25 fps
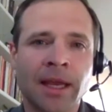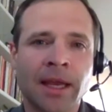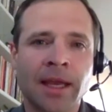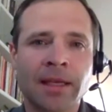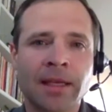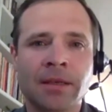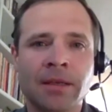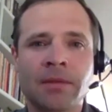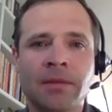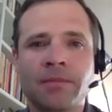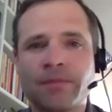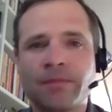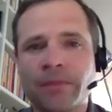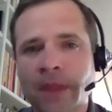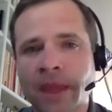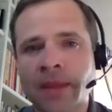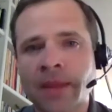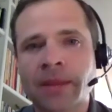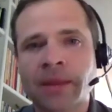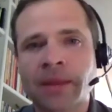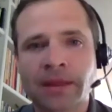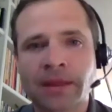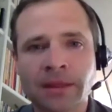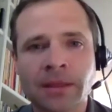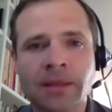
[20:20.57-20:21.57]
I I
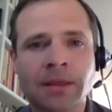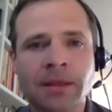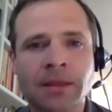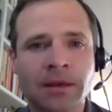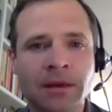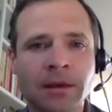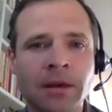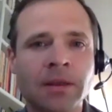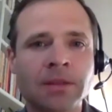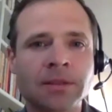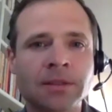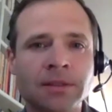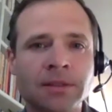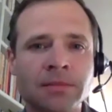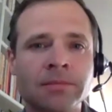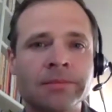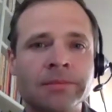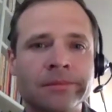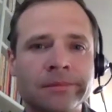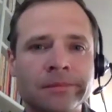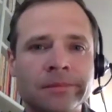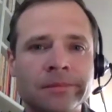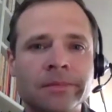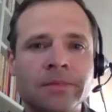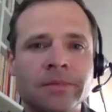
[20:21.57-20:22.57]
think that there are some
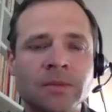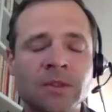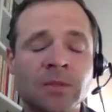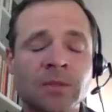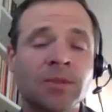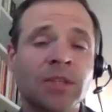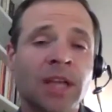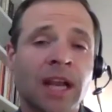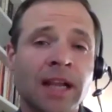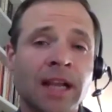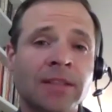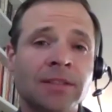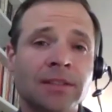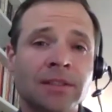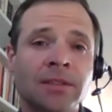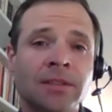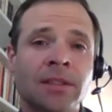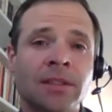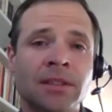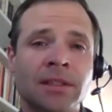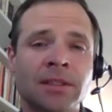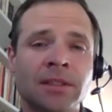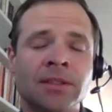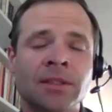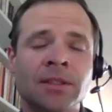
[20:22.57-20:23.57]
some challenges that
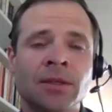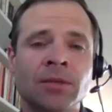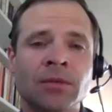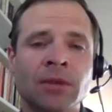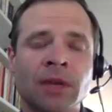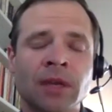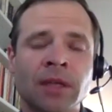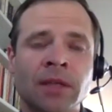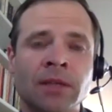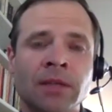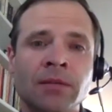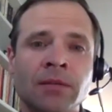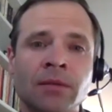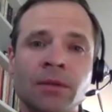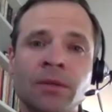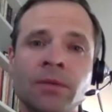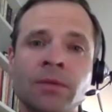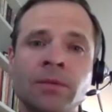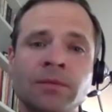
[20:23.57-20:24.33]
they're still running through.